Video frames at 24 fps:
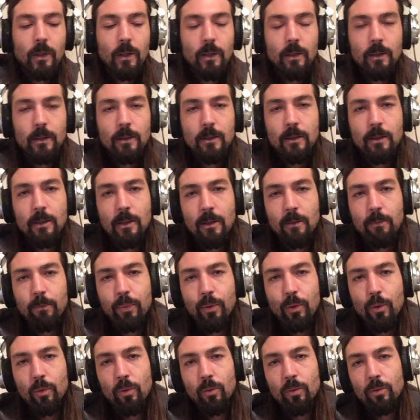is Tim
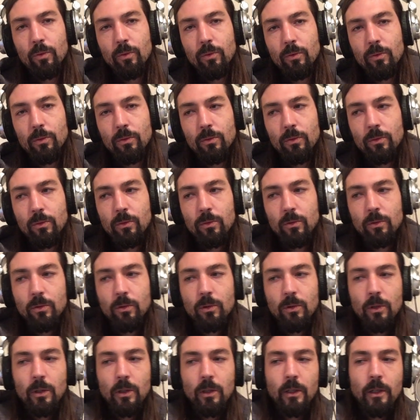Pool.
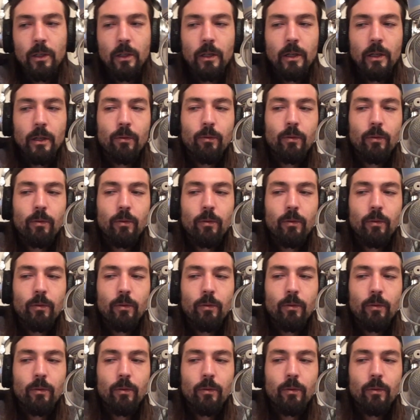I